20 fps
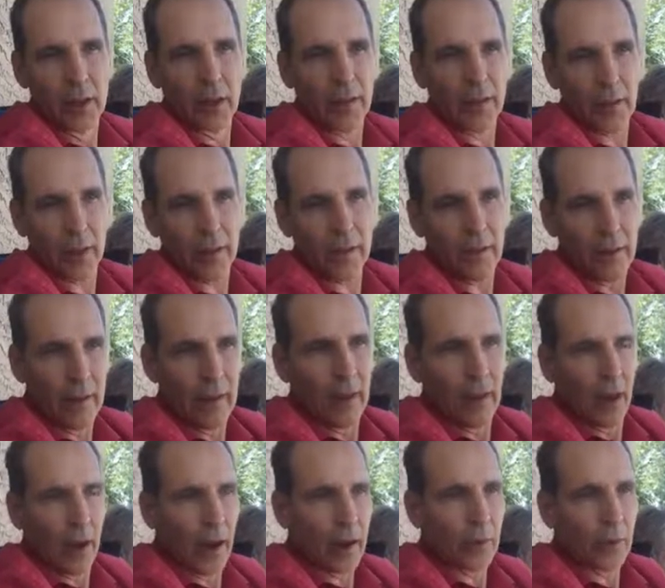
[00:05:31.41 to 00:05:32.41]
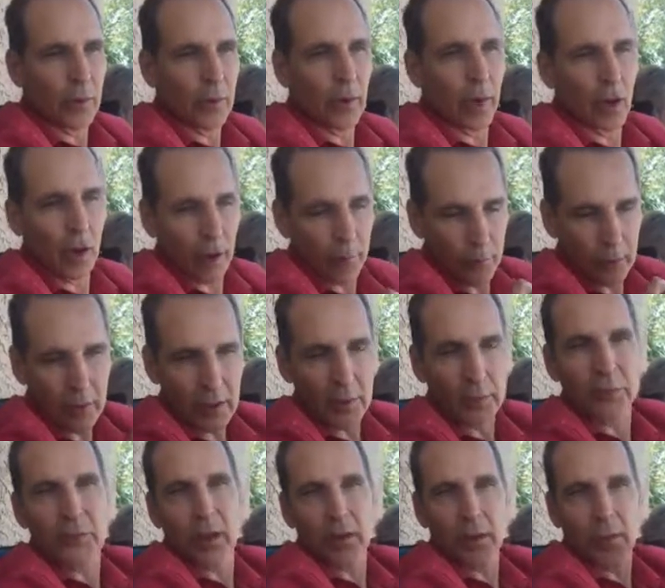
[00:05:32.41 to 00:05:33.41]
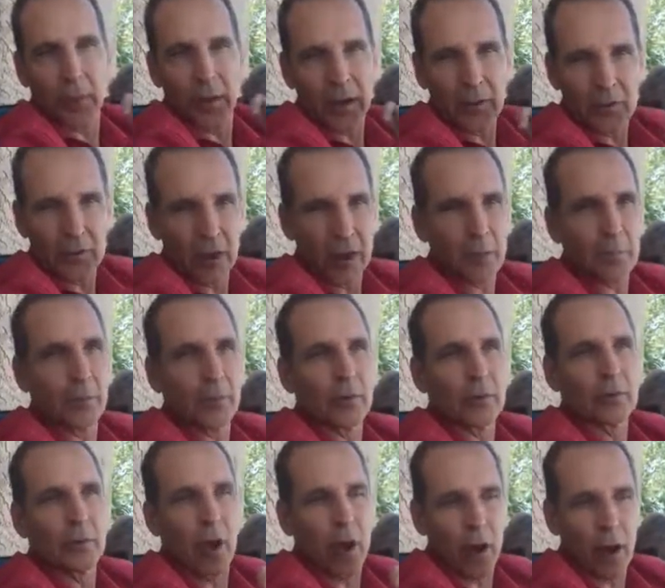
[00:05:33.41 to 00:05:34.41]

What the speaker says: And then I would keep sending my samples